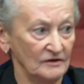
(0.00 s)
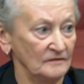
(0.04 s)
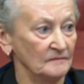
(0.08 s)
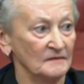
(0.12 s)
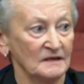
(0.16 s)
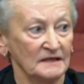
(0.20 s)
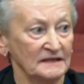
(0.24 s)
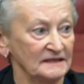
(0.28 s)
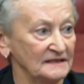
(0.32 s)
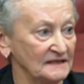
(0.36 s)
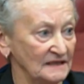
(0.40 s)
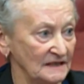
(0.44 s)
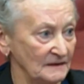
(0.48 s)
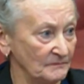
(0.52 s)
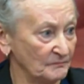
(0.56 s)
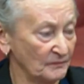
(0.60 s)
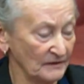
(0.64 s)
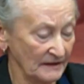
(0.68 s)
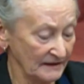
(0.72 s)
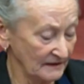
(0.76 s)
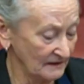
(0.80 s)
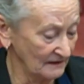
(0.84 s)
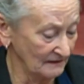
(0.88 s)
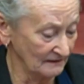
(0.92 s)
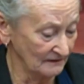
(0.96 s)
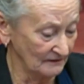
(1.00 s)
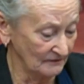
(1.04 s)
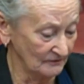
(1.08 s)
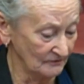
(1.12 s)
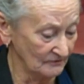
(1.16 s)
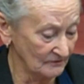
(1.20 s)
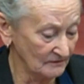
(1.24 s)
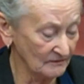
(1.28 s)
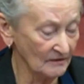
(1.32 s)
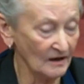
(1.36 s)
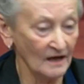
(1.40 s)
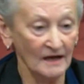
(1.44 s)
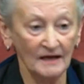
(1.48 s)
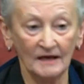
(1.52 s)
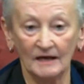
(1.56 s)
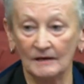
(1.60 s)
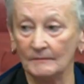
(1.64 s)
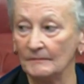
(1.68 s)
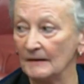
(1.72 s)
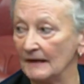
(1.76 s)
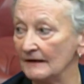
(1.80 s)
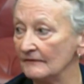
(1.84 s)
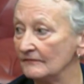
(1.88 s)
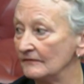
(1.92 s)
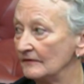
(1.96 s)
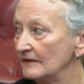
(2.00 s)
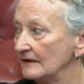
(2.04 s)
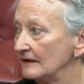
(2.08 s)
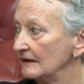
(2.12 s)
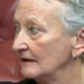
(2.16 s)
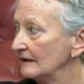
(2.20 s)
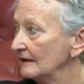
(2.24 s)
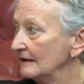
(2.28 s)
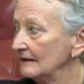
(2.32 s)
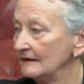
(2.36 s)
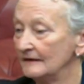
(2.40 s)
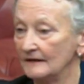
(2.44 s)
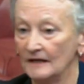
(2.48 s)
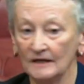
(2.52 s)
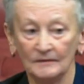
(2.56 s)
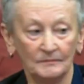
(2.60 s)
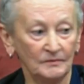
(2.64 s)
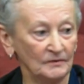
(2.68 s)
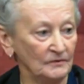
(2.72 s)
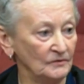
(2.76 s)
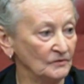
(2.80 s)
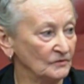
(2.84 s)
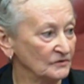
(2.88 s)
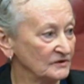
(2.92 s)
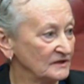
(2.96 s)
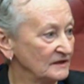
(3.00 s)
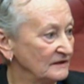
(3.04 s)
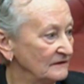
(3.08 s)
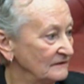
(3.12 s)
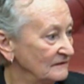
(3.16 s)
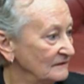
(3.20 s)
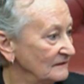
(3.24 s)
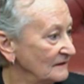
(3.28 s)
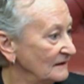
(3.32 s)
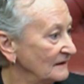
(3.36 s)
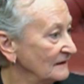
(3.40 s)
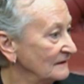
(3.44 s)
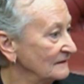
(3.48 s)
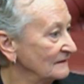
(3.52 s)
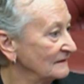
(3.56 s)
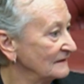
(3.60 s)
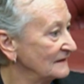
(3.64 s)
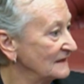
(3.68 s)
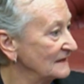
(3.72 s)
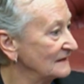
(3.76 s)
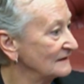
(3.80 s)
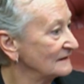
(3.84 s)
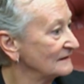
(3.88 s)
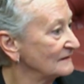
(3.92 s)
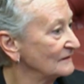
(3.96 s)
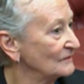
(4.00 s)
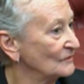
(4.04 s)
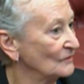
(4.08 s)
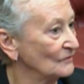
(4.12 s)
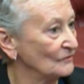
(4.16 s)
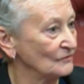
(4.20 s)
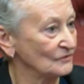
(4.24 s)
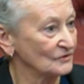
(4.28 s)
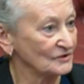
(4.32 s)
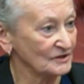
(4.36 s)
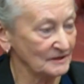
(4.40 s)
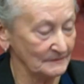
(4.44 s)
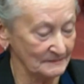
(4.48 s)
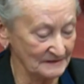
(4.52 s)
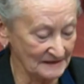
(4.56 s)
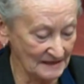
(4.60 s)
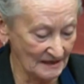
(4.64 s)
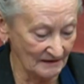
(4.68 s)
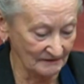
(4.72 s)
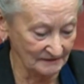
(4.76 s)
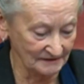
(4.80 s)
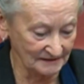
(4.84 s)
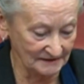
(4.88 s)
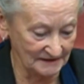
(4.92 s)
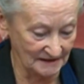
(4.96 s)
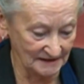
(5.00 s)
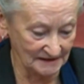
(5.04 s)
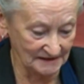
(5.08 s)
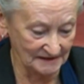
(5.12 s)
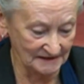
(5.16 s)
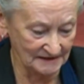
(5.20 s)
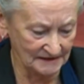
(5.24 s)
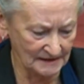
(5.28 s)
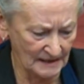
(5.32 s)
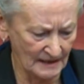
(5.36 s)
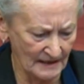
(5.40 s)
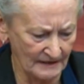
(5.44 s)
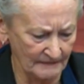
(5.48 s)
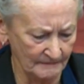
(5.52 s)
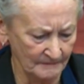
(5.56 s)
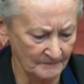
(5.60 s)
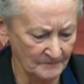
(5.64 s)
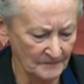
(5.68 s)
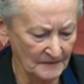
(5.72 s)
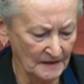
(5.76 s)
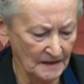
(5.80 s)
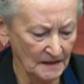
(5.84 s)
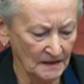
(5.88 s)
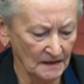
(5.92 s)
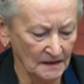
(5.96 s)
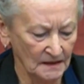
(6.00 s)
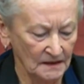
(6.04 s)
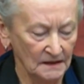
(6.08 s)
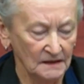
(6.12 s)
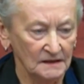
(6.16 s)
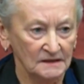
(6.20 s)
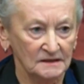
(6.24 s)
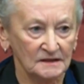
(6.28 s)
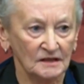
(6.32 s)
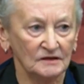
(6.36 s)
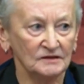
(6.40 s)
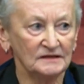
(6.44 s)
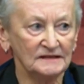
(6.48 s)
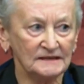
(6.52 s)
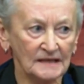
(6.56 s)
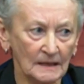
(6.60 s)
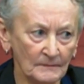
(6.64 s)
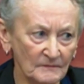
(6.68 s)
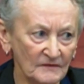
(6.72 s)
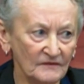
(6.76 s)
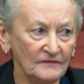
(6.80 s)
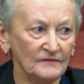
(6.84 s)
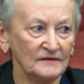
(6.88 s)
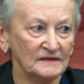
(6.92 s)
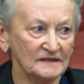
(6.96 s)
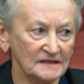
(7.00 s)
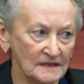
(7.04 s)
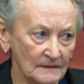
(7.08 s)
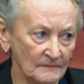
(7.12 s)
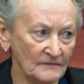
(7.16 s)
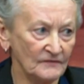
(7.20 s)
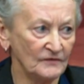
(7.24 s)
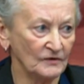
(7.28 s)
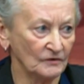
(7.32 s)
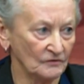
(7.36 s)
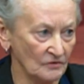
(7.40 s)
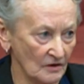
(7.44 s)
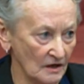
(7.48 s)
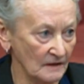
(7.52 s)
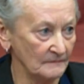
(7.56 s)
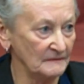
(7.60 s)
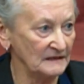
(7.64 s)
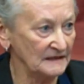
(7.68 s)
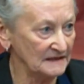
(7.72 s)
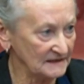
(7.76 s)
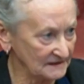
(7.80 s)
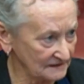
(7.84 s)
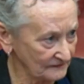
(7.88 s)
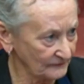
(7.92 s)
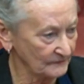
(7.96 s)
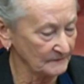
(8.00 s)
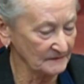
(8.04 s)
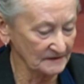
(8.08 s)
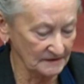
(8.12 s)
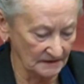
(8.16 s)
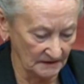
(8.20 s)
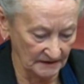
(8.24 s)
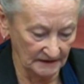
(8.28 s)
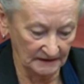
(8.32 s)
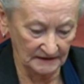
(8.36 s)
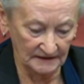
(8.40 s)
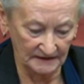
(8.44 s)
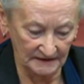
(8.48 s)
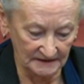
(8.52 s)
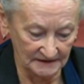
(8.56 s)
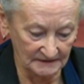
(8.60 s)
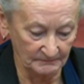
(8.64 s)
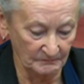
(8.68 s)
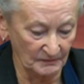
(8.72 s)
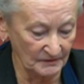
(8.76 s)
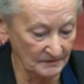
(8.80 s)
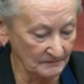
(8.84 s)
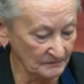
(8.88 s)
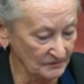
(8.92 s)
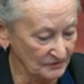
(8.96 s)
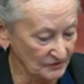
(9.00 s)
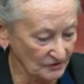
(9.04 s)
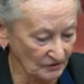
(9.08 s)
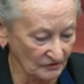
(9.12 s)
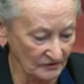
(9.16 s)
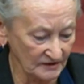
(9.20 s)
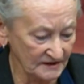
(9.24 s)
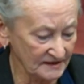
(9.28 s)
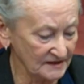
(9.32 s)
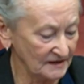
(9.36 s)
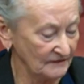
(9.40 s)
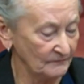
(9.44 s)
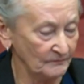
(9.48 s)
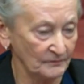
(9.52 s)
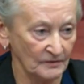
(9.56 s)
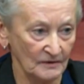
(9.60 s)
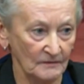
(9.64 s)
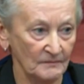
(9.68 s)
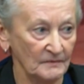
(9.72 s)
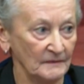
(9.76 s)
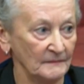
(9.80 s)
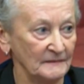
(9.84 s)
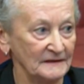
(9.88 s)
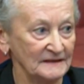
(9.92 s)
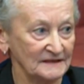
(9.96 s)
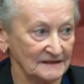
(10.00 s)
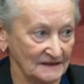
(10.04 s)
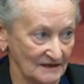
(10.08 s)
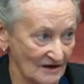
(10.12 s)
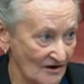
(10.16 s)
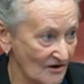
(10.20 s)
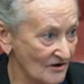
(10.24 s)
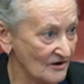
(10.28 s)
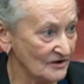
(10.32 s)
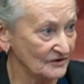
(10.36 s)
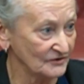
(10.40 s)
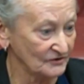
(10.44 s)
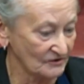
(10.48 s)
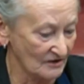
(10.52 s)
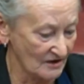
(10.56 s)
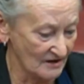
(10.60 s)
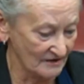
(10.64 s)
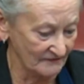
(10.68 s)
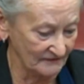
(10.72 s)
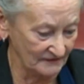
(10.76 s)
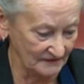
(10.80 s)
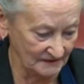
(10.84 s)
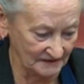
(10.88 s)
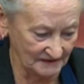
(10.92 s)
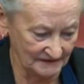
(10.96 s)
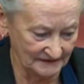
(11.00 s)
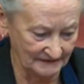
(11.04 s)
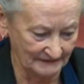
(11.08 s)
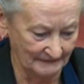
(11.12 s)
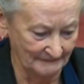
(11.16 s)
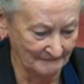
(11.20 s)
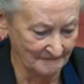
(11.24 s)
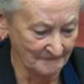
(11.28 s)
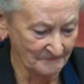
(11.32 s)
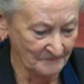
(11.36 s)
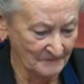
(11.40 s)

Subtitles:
whom I see breaking the law. I hope every noble lord in your lordship's house does the same. So some of the crime is from cyclists, but the majority of the problem is car drivers.